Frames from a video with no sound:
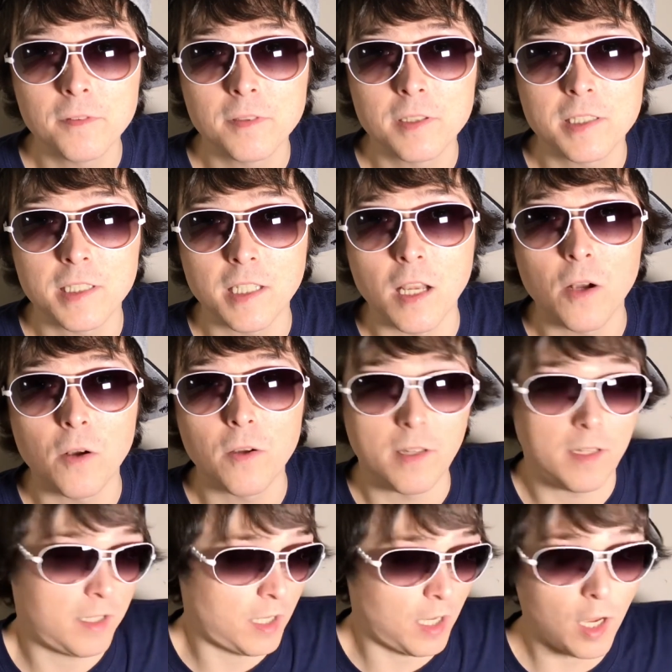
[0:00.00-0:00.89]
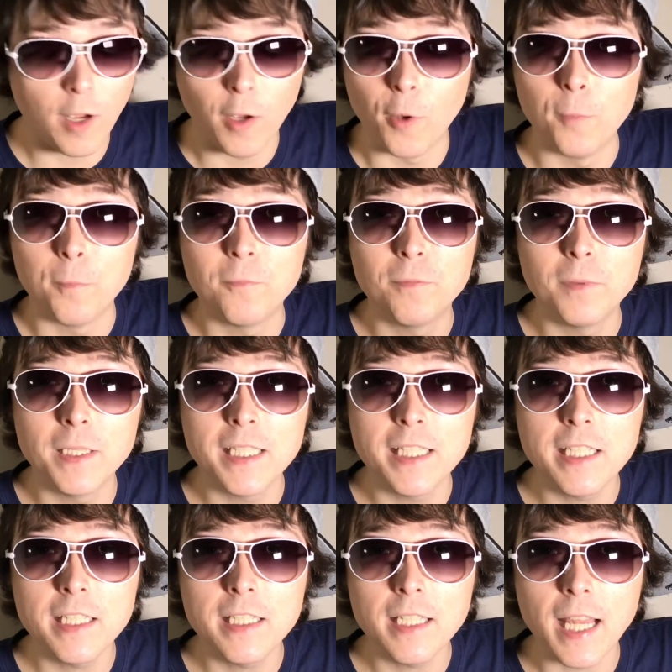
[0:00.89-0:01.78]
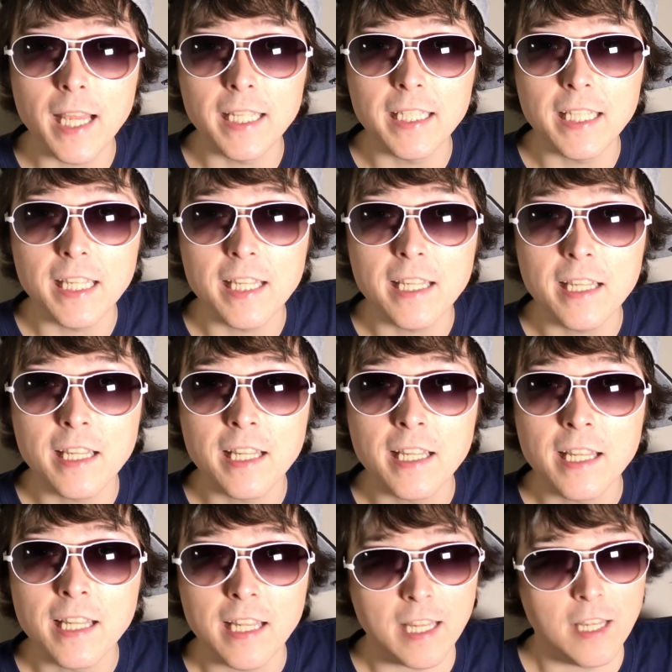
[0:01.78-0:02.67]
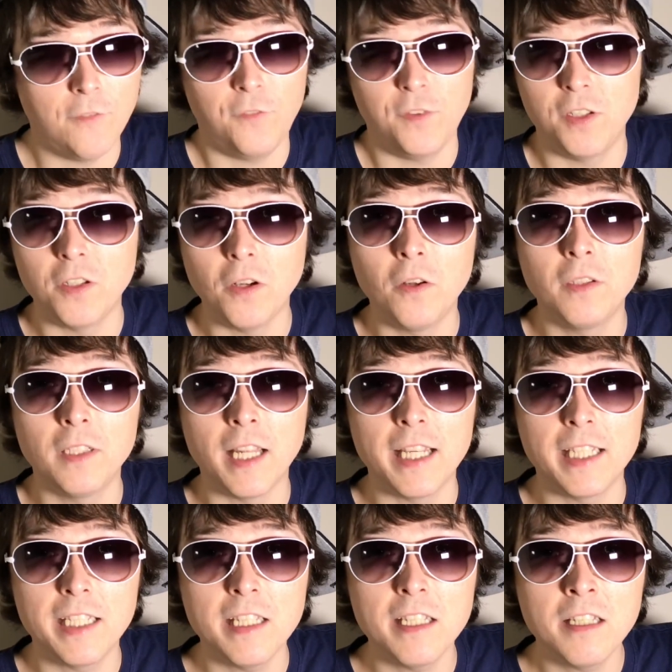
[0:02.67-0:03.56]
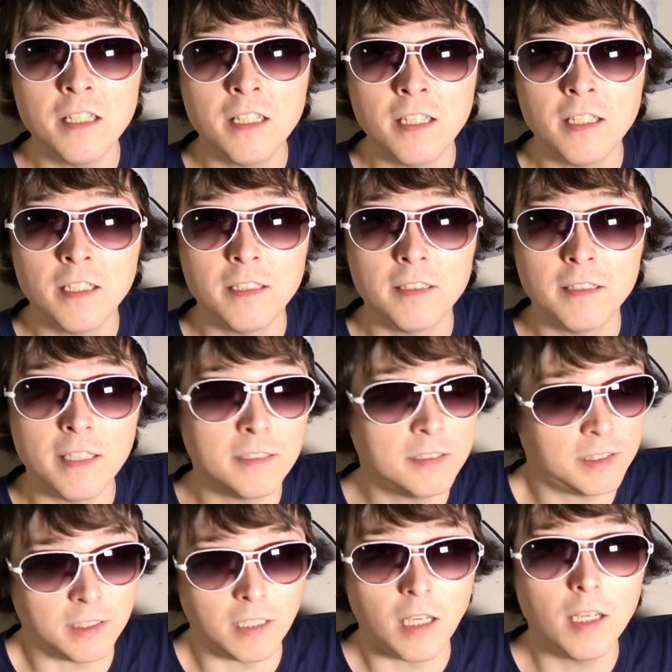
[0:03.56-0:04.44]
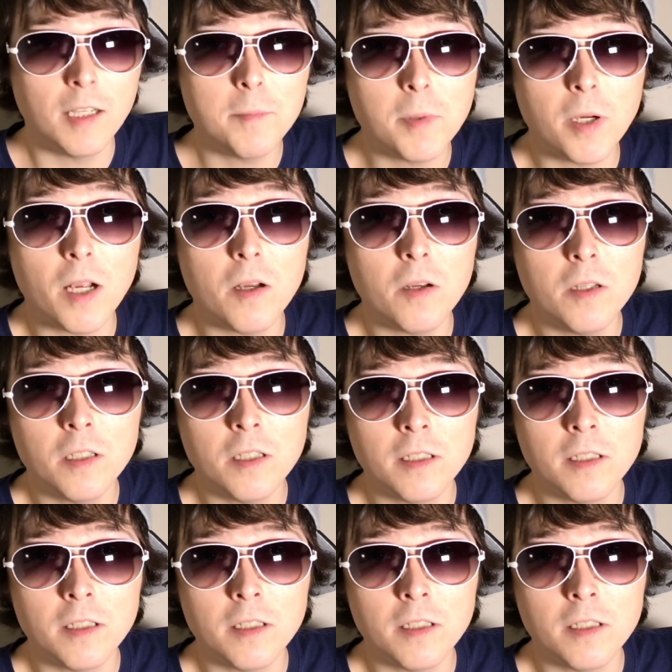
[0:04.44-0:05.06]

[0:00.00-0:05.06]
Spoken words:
So, hopefully you like it. If you don't like it, then sorry, bro.